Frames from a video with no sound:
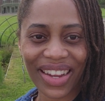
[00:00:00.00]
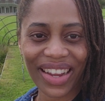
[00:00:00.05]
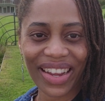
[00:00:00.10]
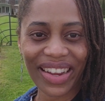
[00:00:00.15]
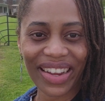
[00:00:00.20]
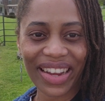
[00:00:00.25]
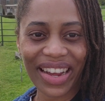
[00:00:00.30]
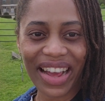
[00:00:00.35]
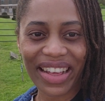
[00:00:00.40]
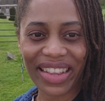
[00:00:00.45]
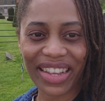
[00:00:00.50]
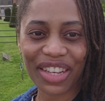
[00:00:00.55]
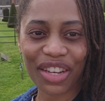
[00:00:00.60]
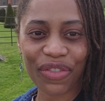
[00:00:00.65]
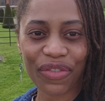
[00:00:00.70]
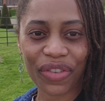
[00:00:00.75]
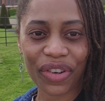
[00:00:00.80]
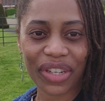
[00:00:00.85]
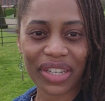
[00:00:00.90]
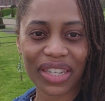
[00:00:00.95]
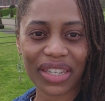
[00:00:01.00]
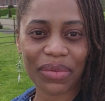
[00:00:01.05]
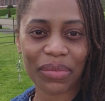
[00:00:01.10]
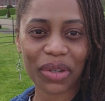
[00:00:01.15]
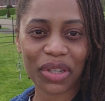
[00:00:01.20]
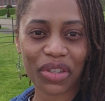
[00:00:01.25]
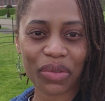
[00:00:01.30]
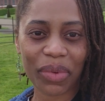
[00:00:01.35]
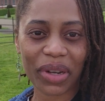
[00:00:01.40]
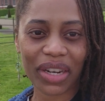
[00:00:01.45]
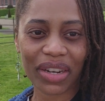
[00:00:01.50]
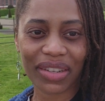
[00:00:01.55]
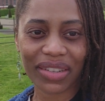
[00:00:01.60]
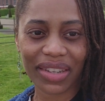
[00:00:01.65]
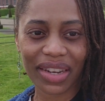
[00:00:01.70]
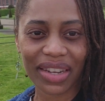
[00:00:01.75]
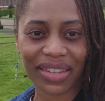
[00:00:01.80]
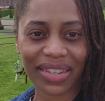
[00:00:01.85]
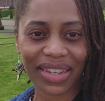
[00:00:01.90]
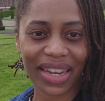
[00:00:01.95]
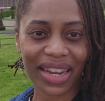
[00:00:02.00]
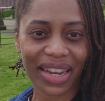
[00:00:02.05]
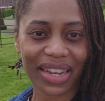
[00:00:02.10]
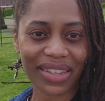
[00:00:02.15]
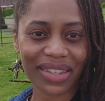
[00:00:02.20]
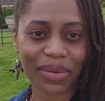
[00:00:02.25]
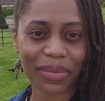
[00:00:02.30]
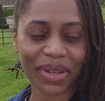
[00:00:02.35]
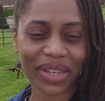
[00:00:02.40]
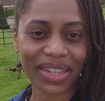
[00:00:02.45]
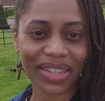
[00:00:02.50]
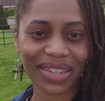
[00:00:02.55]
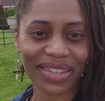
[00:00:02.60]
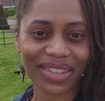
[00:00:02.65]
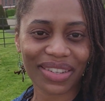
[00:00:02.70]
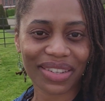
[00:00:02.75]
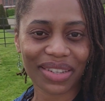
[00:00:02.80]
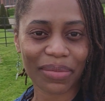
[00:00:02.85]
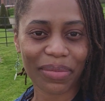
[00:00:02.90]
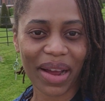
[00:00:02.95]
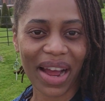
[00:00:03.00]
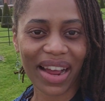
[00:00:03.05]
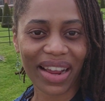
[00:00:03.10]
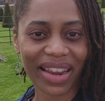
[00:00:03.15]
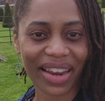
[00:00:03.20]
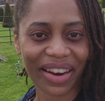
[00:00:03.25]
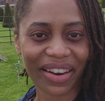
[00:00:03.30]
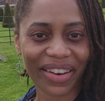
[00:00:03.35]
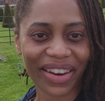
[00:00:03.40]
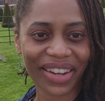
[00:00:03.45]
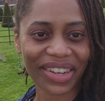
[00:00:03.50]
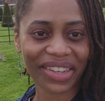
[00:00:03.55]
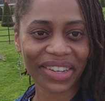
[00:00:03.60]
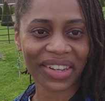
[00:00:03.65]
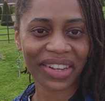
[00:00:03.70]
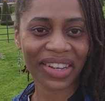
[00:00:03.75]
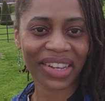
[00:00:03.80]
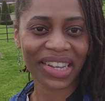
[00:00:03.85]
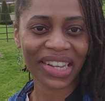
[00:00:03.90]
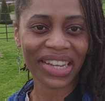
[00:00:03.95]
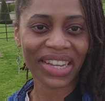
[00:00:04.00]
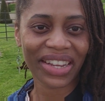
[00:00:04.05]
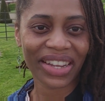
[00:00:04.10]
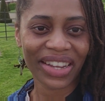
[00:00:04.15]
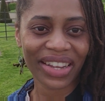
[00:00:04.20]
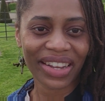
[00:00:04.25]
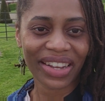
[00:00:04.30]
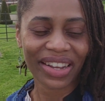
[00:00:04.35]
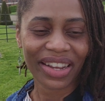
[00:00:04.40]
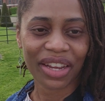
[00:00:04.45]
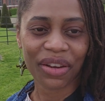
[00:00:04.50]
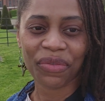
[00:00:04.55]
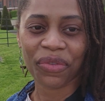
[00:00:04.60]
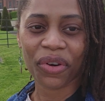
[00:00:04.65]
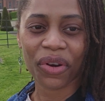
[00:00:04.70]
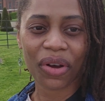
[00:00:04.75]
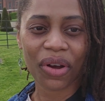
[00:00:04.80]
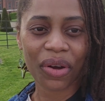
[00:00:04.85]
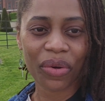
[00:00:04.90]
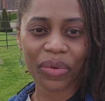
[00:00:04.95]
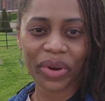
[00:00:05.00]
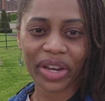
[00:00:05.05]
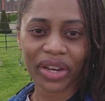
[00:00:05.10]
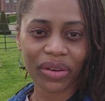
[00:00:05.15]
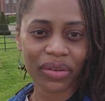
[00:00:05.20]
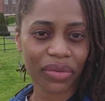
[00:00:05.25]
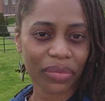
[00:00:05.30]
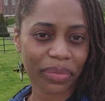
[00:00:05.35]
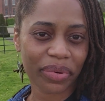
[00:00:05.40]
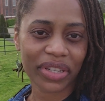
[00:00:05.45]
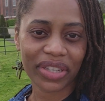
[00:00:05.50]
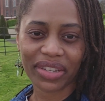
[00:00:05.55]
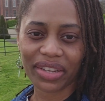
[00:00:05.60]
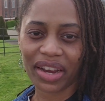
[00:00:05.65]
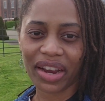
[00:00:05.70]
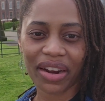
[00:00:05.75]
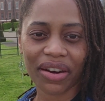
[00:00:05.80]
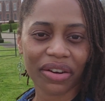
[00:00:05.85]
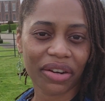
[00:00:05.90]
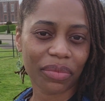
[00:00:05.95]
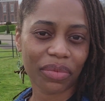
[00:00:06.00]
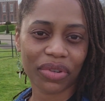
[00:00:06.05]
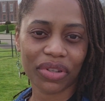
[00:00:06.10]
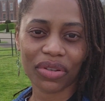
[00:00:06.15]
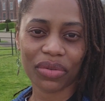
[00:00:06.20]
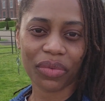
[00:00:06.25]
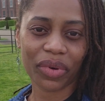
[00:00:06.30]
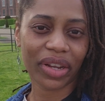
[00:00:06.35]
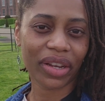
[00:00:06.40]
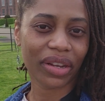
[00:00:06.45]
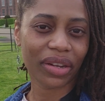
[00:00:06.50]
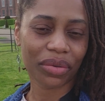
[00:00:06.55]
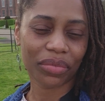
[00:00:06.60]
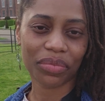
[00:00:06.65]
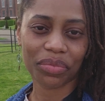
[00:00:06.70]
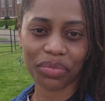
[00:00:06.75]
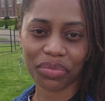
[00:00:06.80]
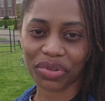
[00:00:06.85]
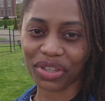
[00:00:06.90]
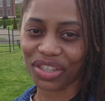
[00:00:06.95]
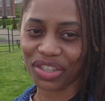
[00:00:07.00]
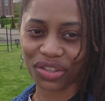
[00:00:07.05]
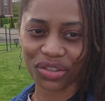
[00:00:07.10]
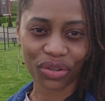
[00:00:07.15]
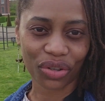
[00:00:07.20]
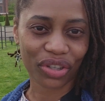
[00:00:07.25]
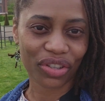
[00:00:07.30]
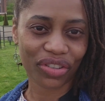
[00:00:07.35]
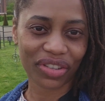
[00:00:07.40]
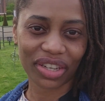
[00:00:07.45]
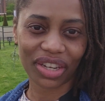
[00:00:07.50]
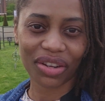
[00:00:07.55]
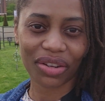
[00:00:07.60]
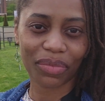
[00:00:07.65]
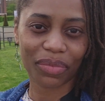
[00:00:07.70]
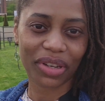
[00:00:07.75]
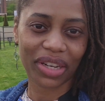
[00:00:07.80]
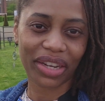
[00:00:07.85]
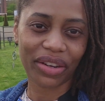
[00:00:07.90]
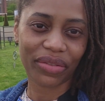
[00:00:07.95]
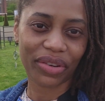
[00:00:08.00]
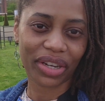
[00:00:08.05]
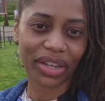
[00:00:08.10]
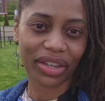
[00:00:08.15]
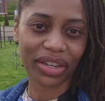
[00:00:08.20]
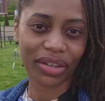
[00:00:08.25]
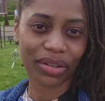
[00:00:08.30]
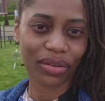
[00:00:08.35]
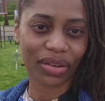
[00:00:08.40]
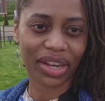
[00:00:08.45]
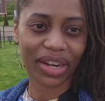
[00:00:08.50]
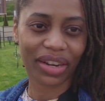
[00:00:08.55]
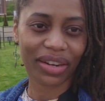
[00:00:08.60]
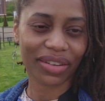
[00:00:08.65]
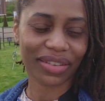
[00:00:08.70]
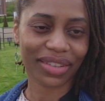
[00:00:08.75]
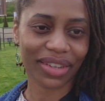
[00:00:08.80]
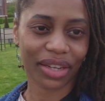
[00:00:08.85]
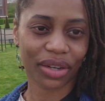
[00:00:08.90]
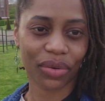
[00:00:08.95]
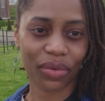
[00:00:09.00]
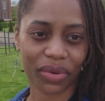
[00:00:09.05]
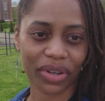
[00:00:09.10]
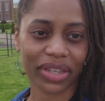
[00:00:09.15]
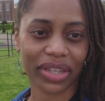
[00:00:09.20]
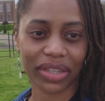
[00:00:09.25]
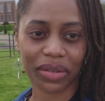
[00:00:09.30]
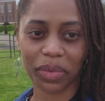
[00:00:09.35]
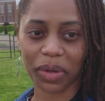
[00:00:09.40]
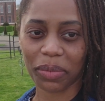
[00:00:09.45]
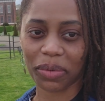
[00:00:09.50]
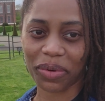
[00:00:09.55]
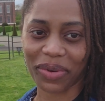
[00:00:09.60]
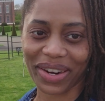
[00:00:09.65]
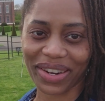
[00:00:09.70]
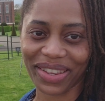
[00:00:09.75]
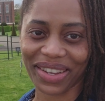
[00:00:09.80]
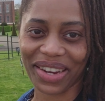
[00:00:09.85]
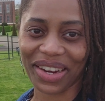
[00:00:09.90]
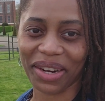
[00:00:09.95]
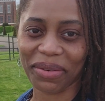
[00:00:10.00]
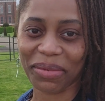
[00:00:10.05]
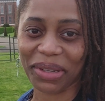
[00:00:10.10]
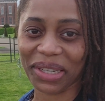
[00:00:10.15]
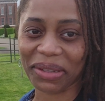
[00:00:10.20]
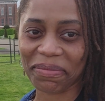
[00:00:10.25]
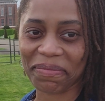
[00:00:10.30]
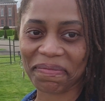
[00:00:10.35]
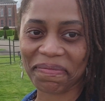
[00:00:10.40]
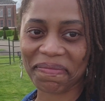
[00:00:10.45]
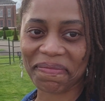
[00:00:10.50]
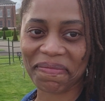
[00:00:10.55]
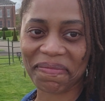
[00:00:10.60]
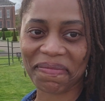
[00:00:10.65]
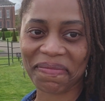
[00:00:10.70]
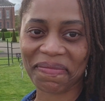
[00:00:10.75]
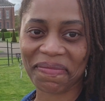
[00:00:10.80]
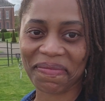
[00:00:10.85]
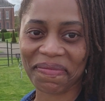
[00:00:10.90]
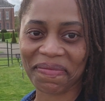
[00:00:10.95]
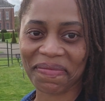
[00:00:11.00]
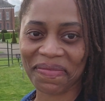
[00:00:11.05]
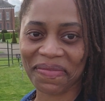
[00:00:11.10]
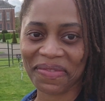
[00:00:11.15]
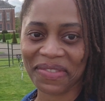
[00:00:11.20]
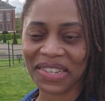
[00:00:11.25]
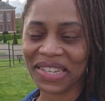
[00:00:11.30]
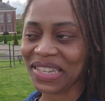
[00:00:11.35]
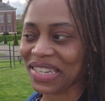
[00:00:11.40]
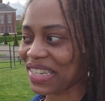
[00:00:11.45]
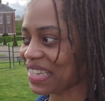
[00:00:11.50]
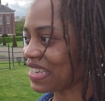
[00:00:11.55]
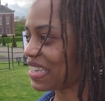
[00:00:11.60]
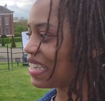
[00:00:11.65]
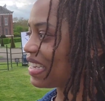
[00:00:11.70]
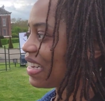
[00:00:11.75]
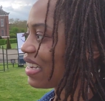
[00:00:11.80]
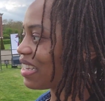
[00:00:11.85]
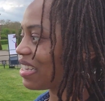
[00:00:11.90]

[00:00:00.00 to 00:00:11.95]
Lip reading: I think the front is much better because it has the gates, but this is just the back area. Like, for all we know, Prince Harry, Prince William, Prince George, they could be like right there looking at us like, who are these people, why are they here? But this is it.